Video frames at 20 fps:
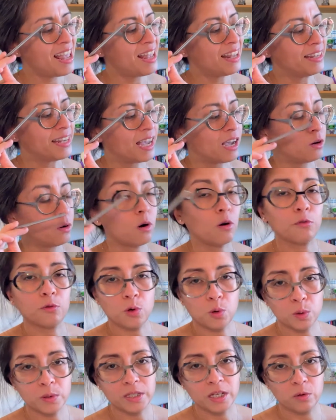Now, of
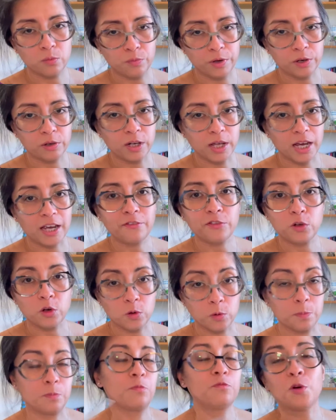course, in real life,
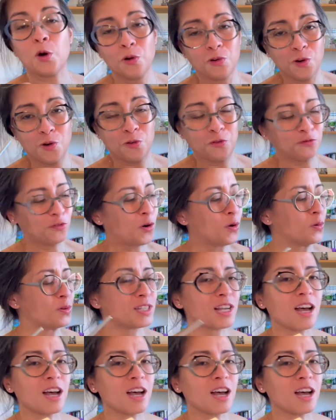your vocal folds are